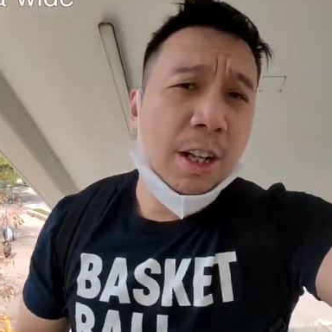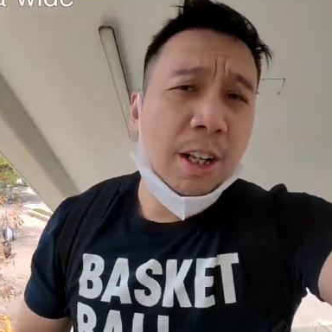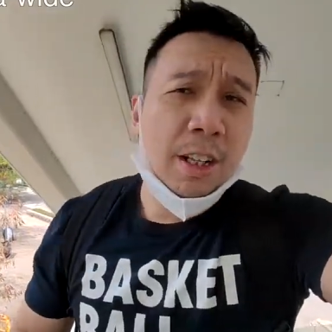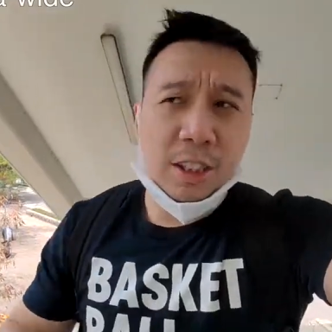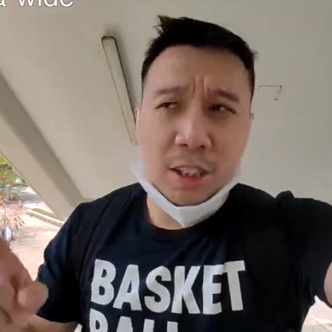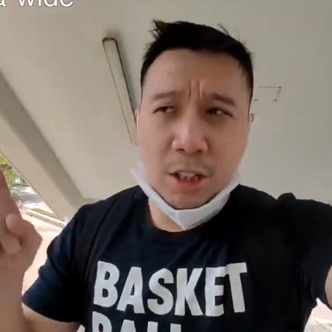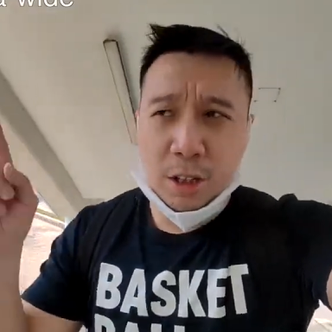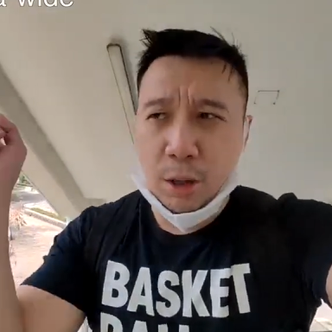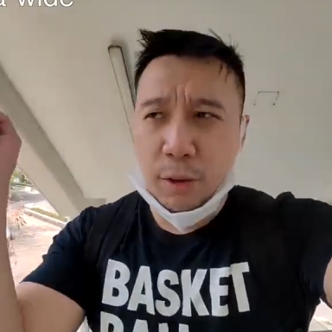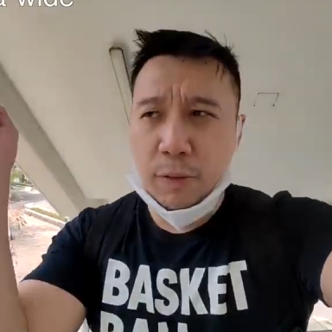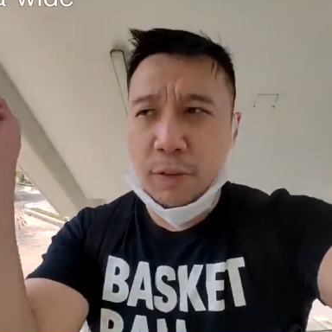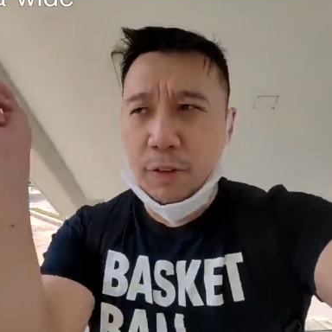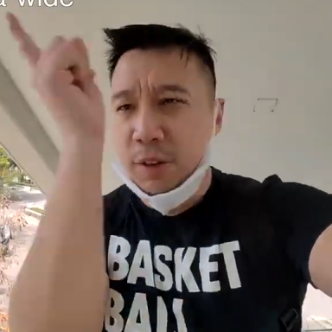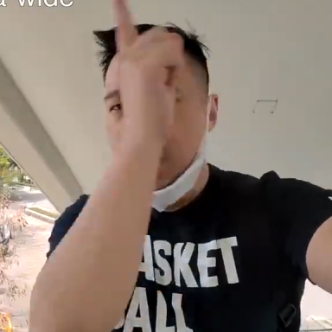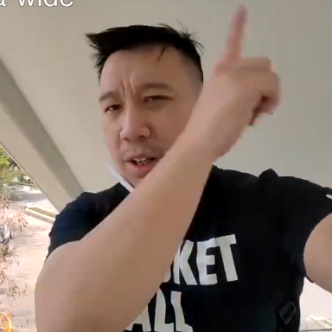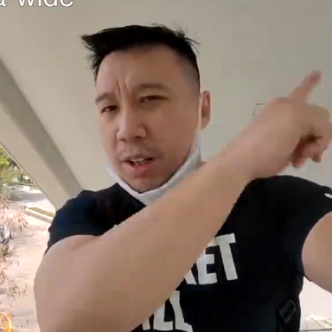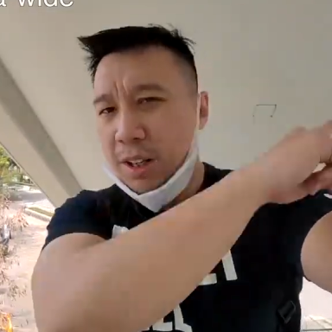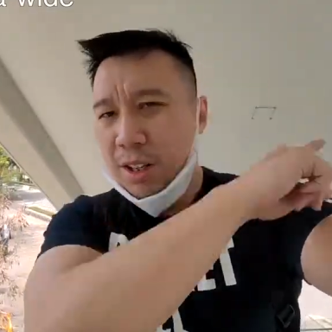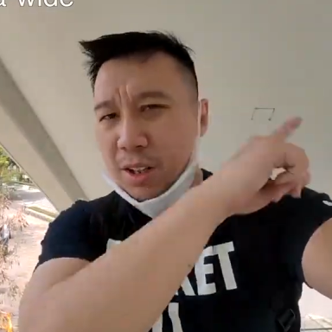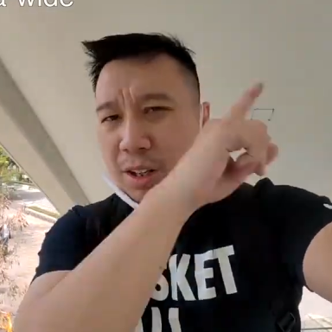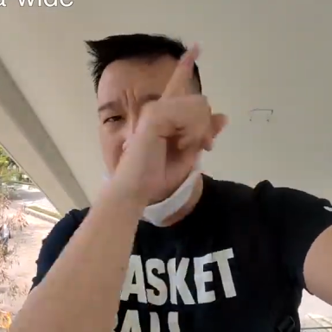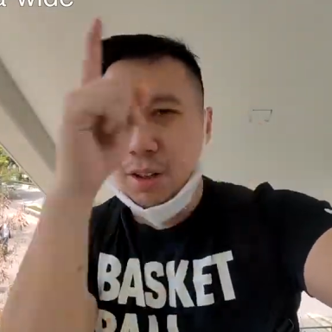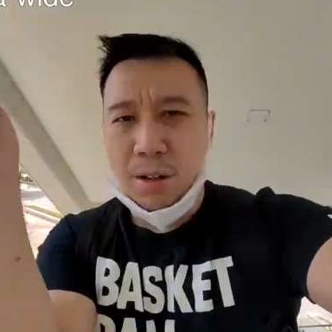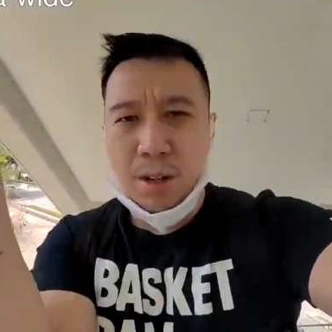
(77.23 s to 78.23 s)
So look for the
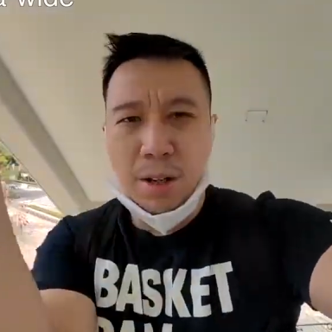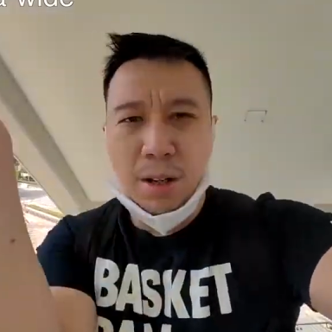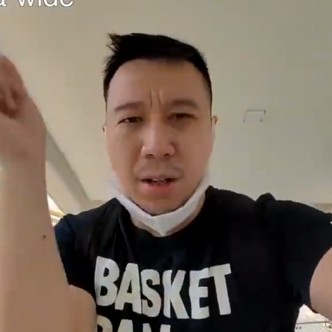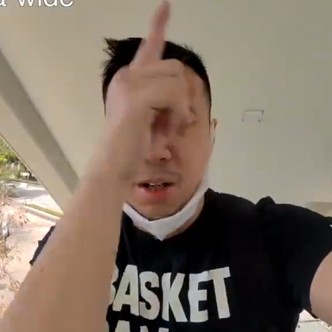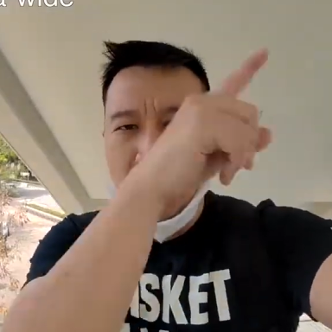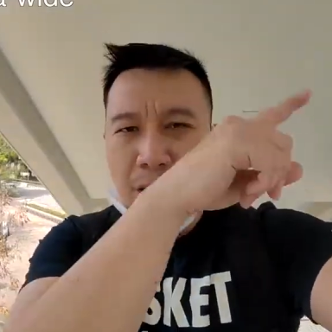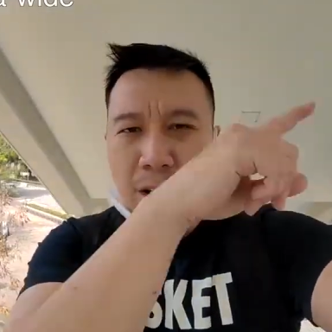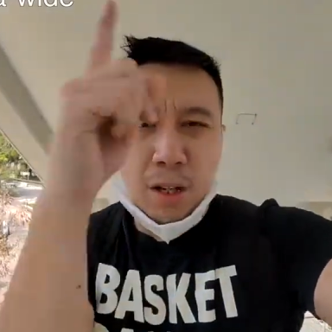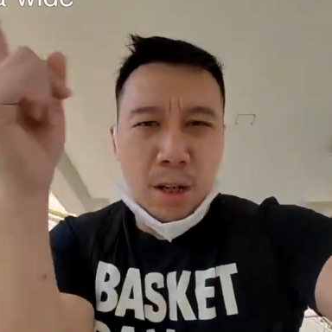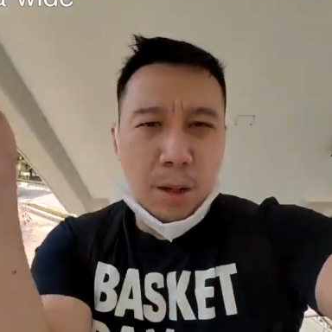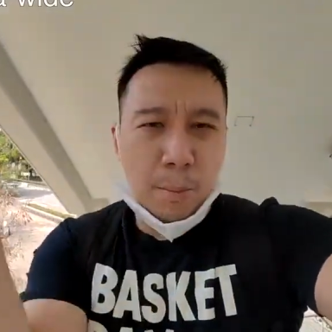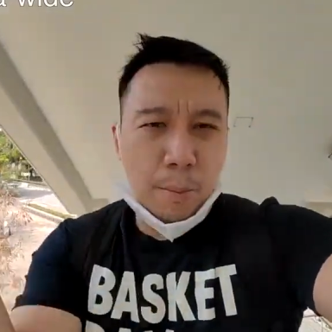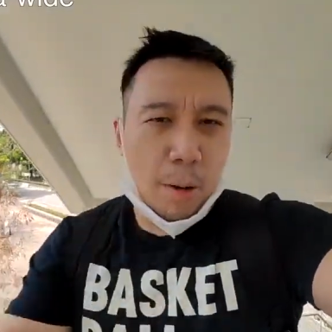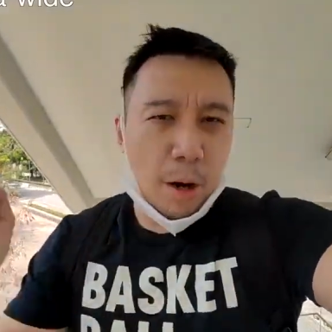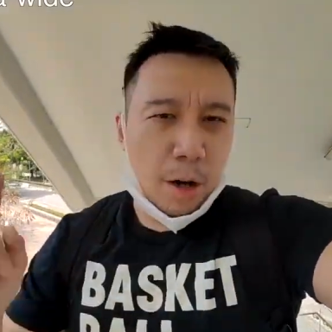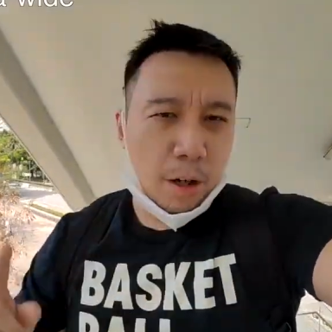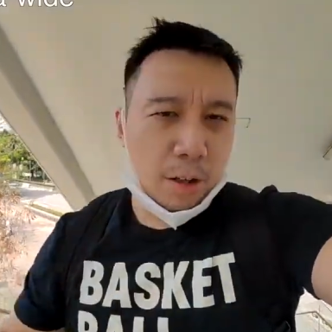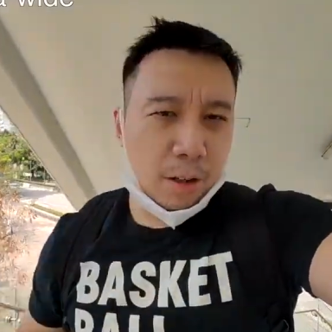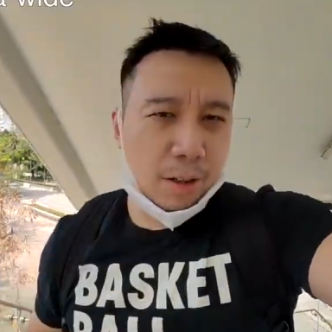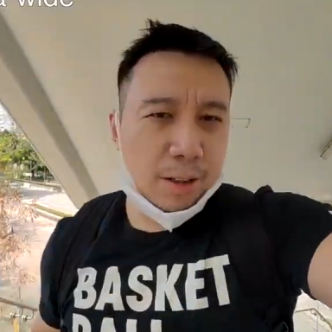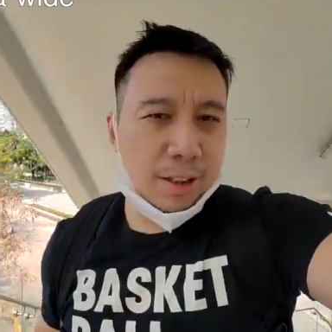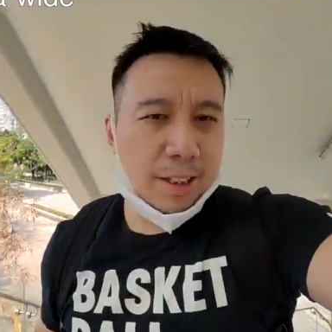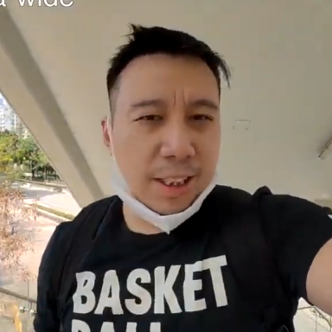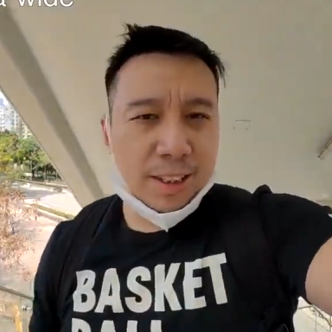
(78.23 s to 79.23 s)
little
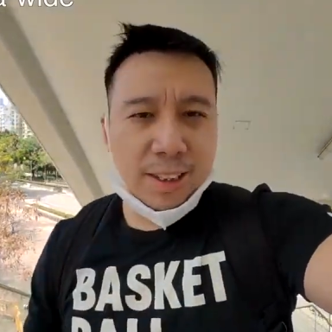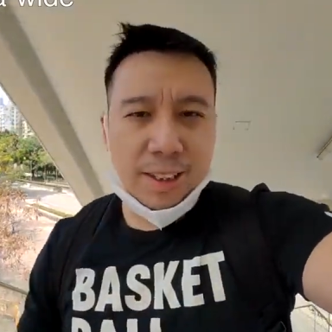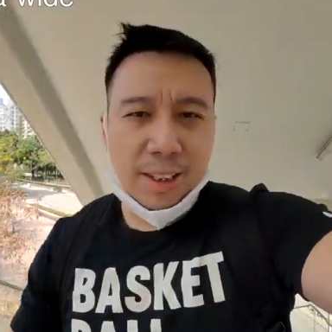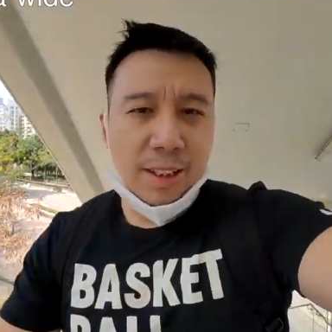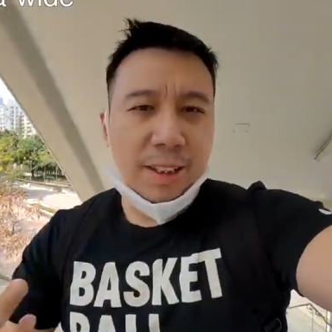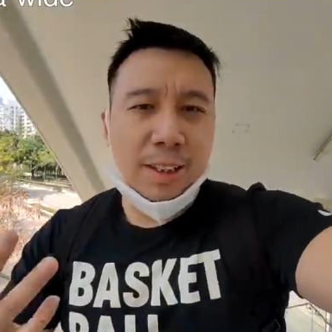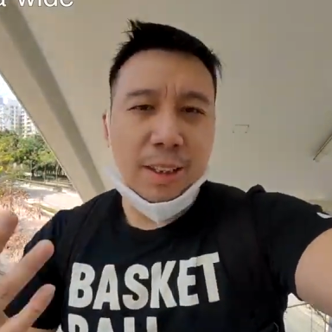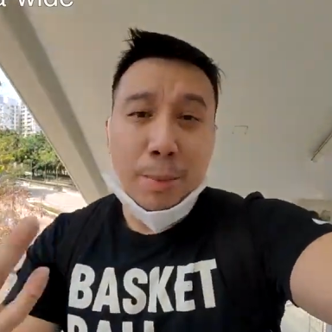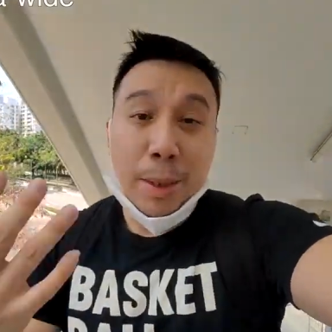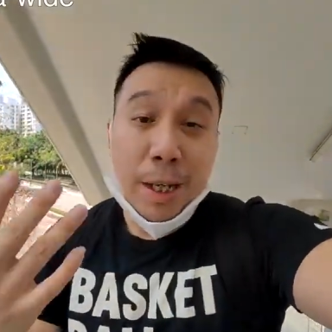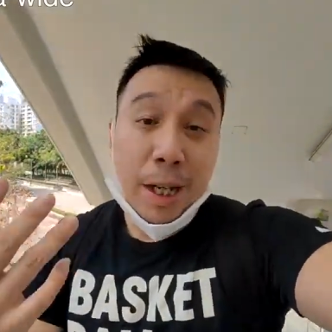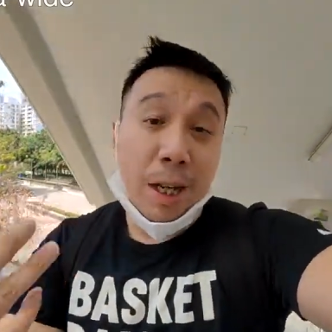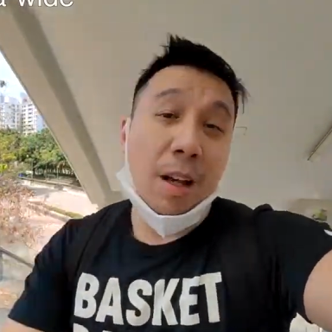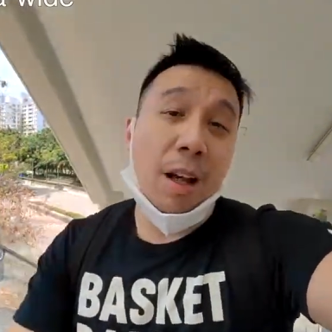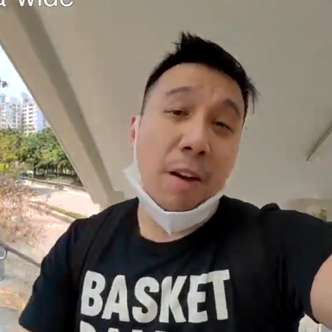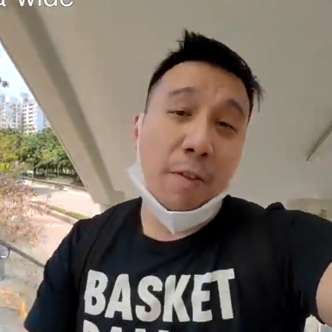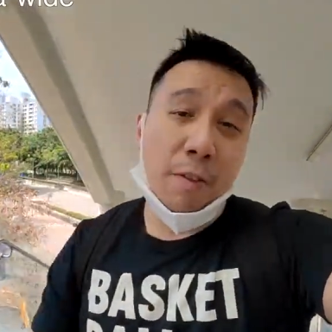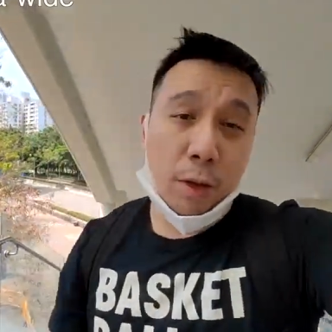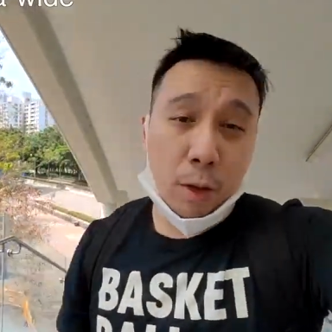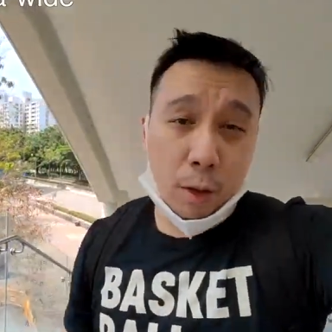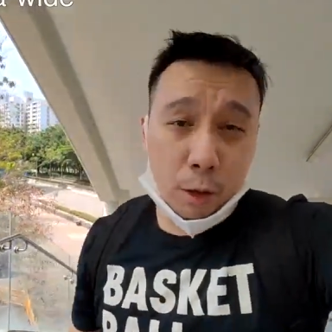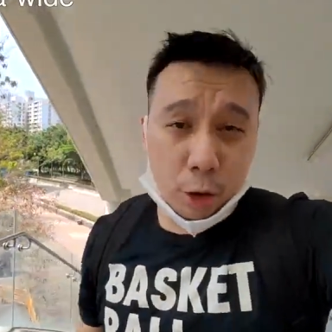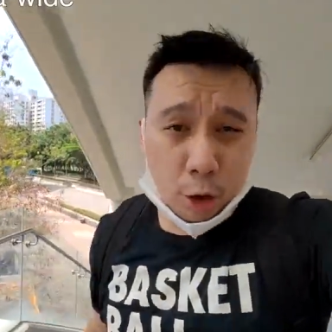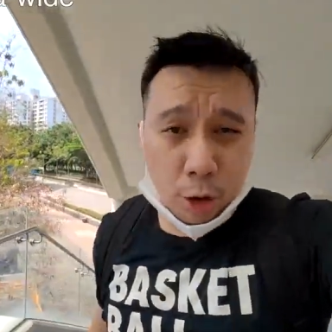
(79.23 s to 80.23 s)
markers that says Mi
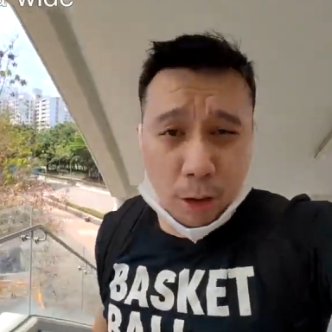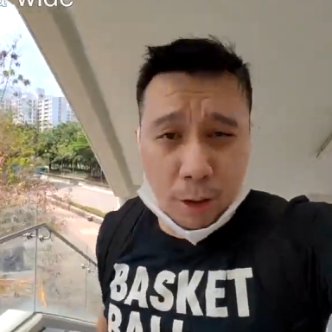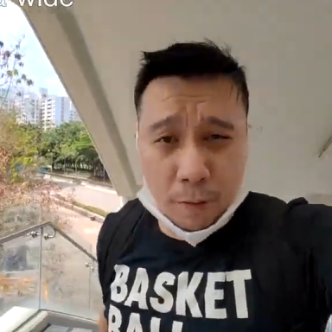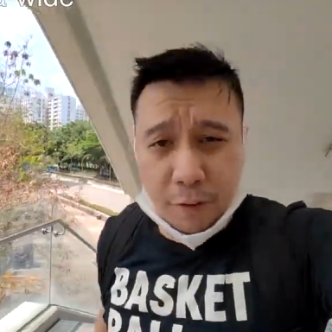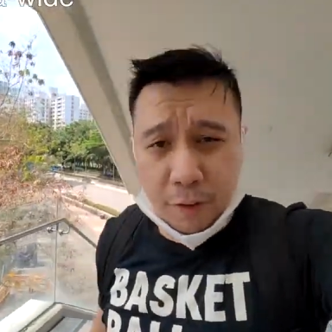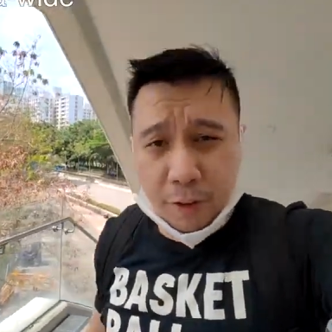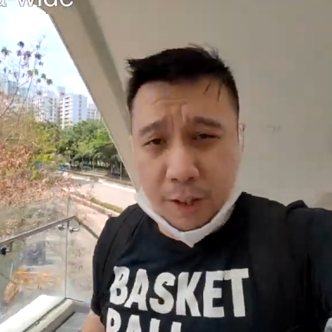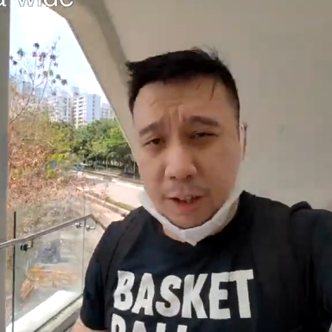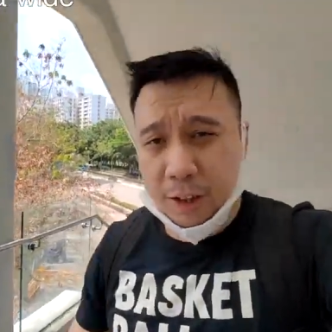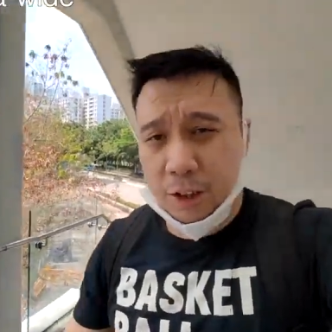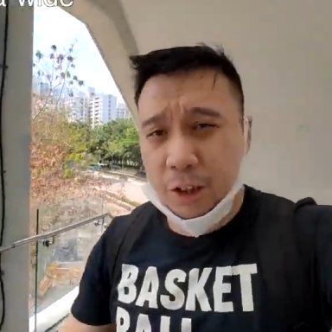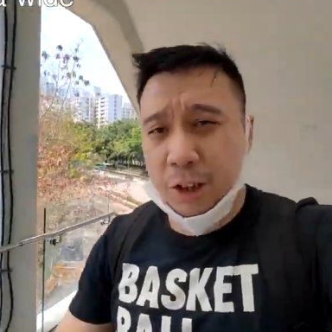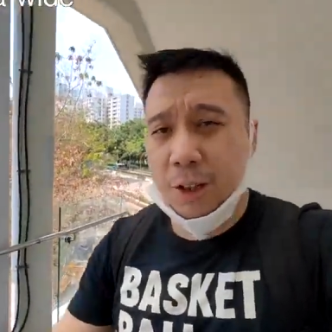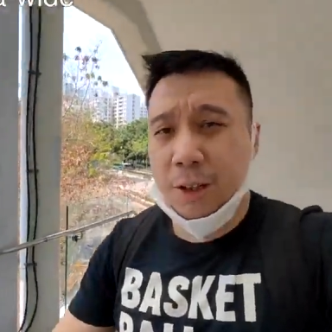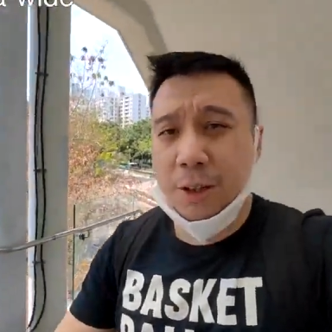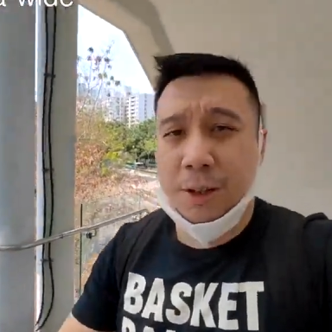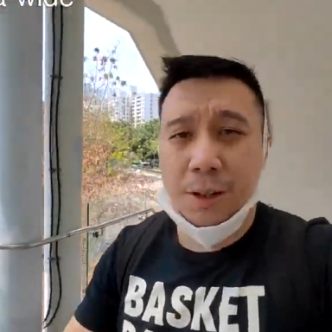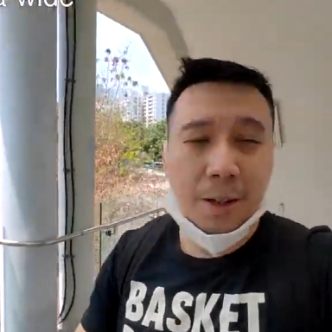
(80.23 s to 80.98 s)
11 Ultra footage.